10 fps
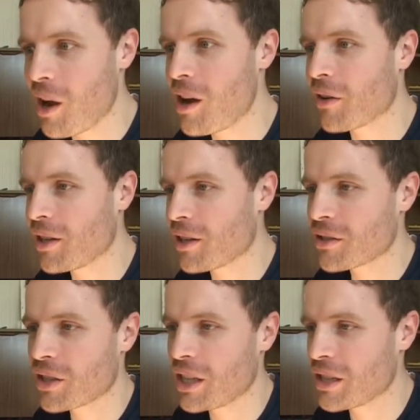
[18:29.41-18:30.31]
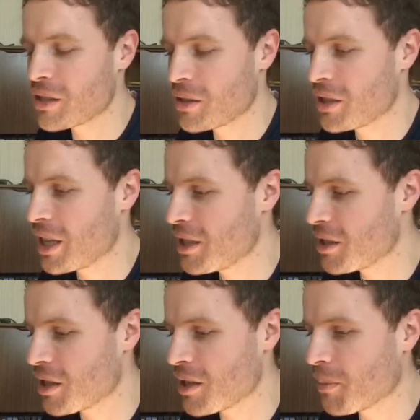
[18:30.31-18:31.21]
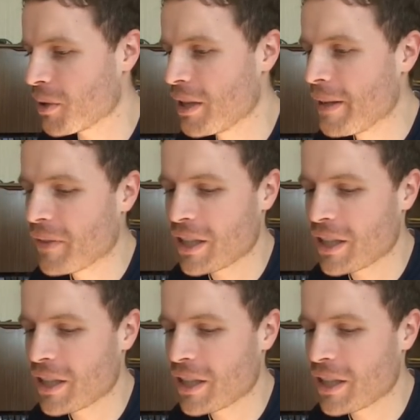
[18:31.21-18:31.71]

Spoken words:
wow, yeah, scarcity, but